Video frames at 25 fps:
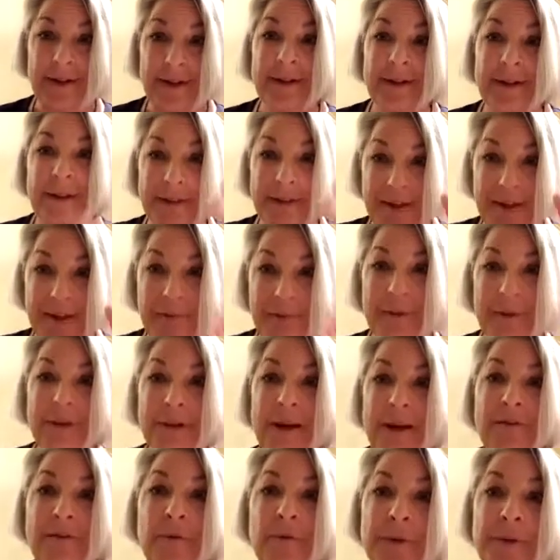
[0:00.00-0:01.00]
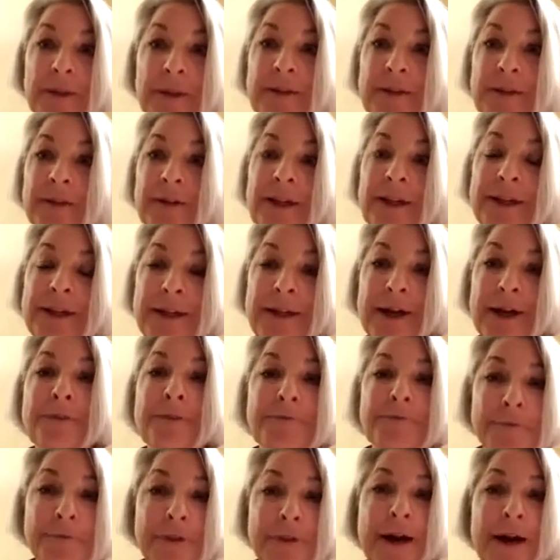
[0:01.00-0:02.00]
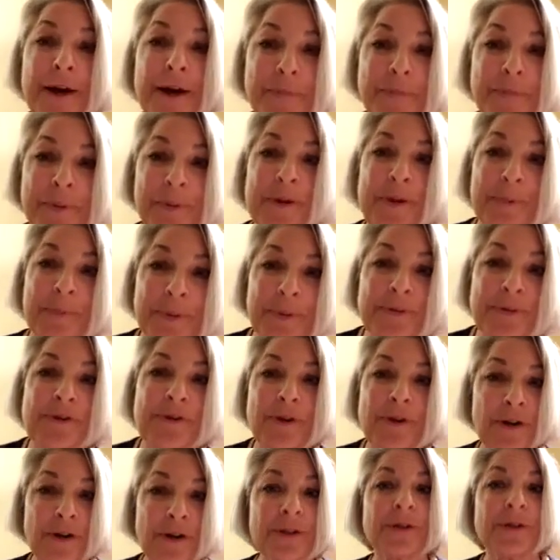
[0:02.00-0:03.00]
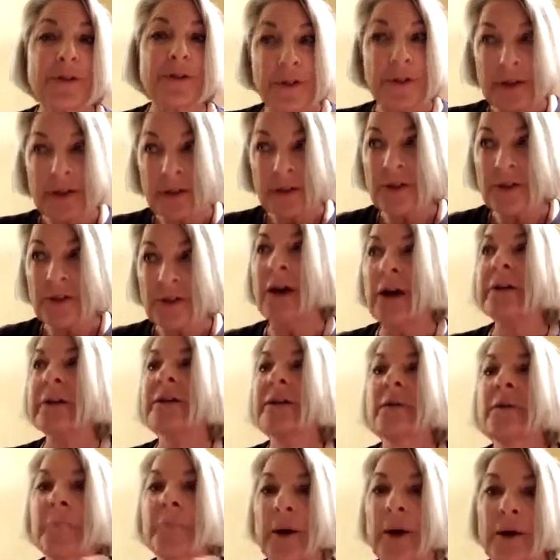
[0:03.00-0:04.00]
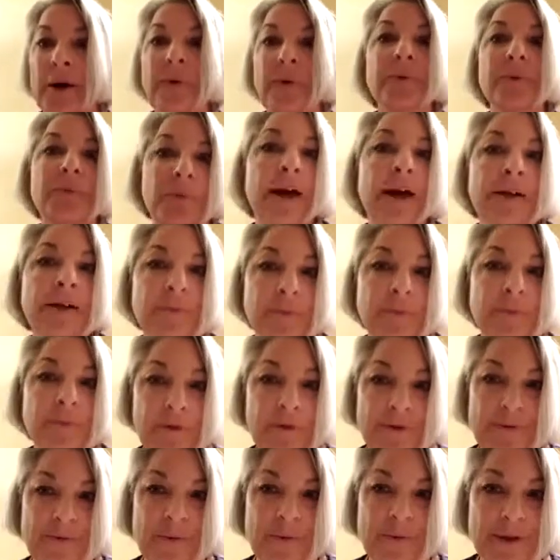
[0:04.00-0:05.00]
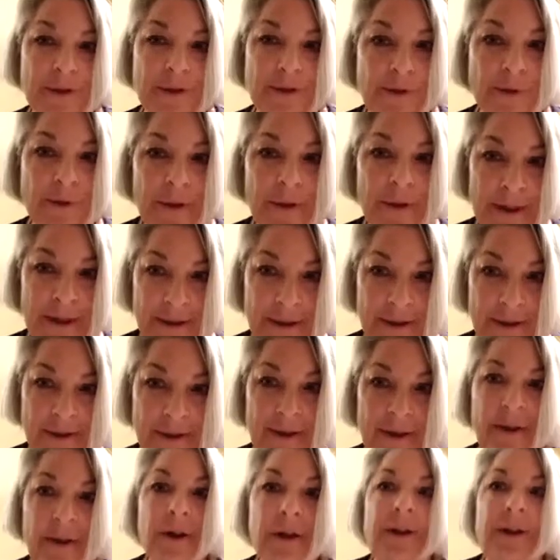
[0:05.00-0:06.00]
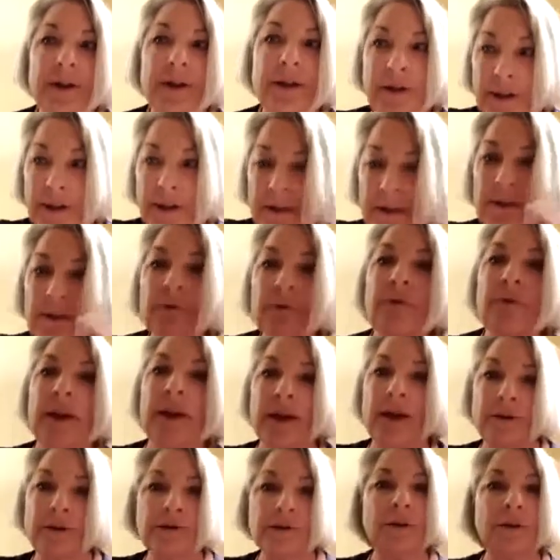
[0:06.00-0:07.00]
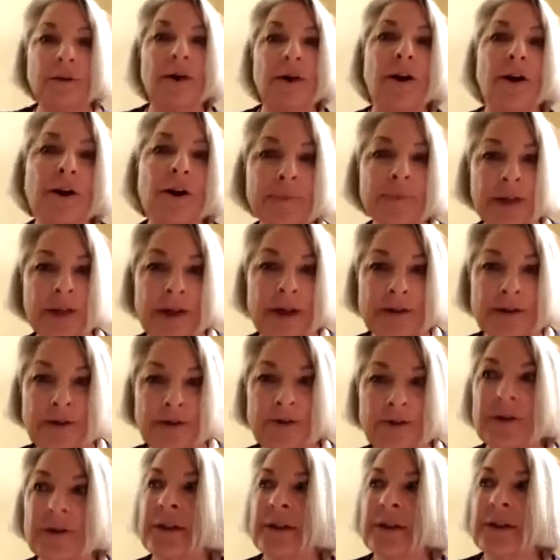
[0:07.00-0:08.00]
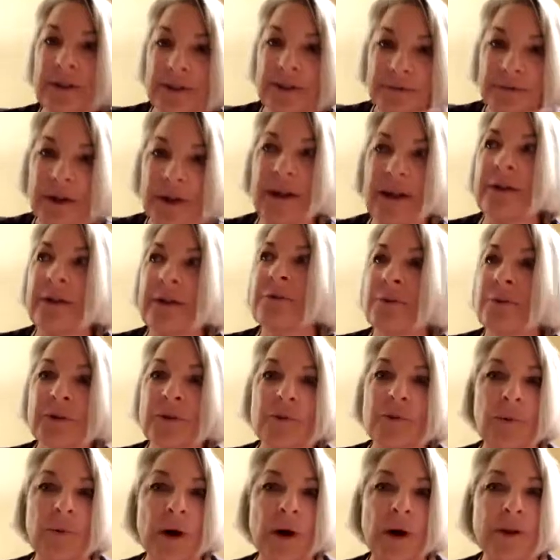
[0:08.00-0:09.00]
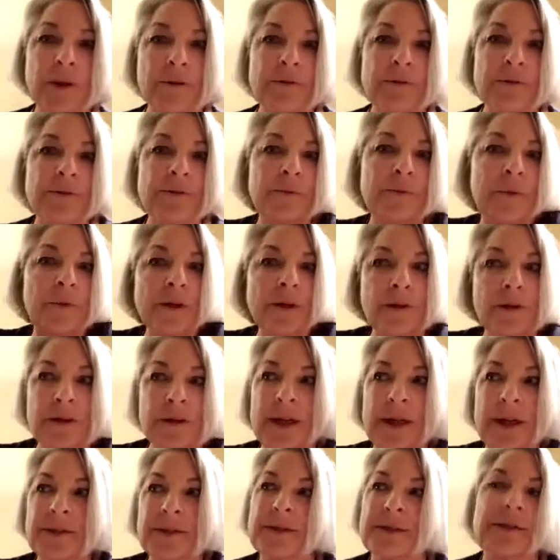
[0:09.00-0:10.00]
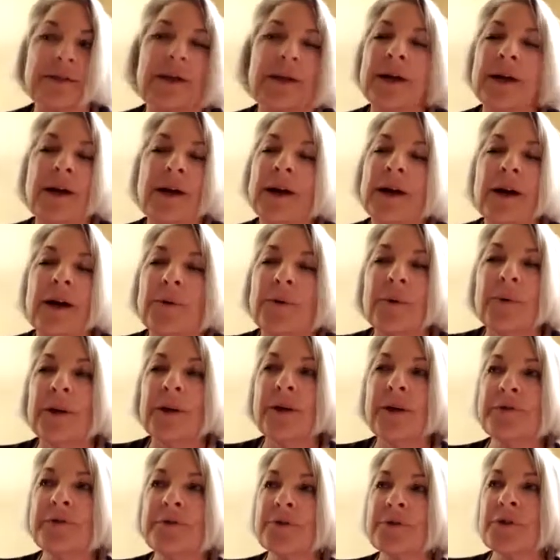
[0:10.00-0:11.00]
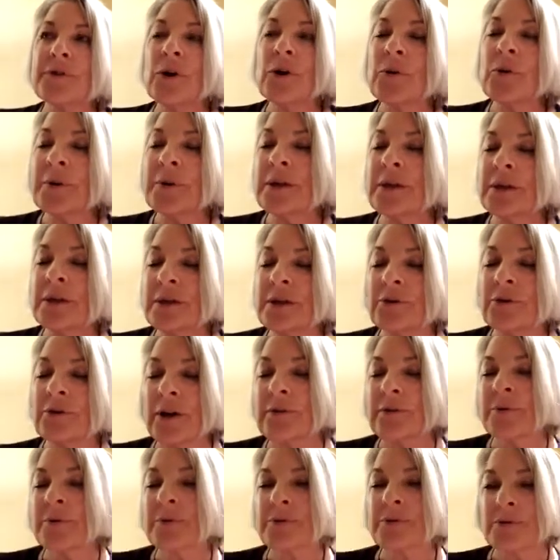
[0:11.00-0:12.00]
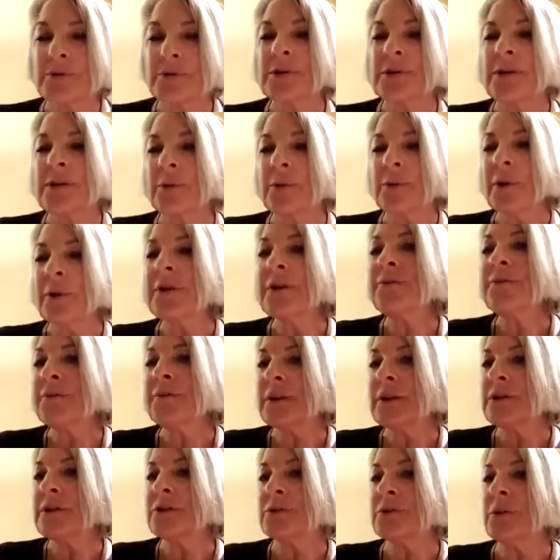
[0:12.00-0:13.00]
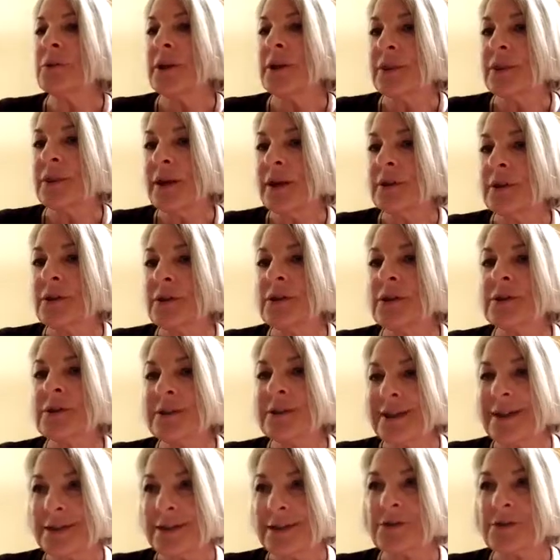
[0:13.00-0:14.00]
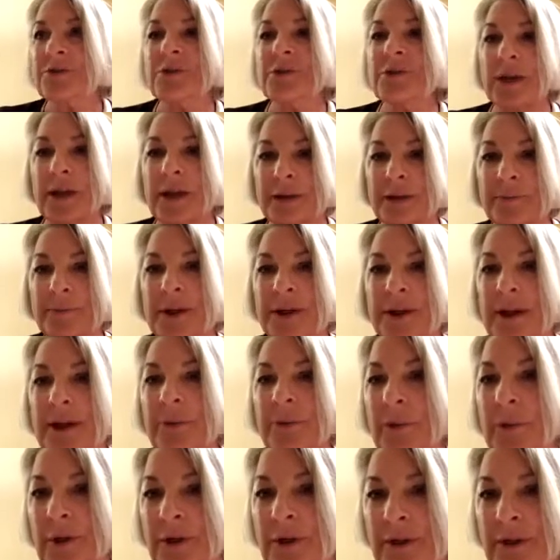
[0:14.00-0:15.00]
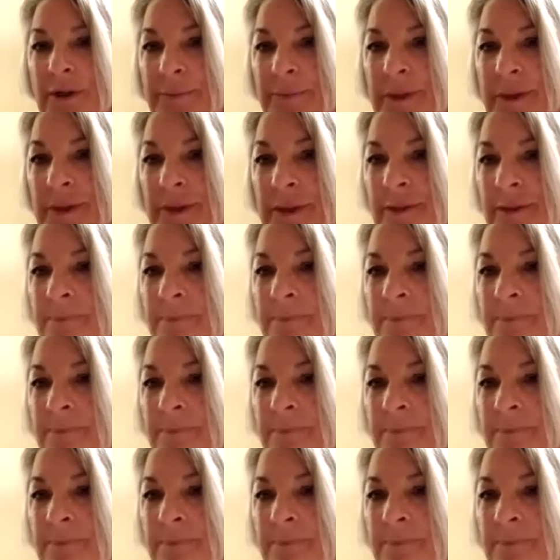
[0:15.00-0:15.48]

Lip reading: They would never believe it. And after that, people started talking about what their animals were doing in and around the harmonizer, in and around with the water tests. We have so many incredible stories. And I want to finish with, I heard yesterday at my networking meeting,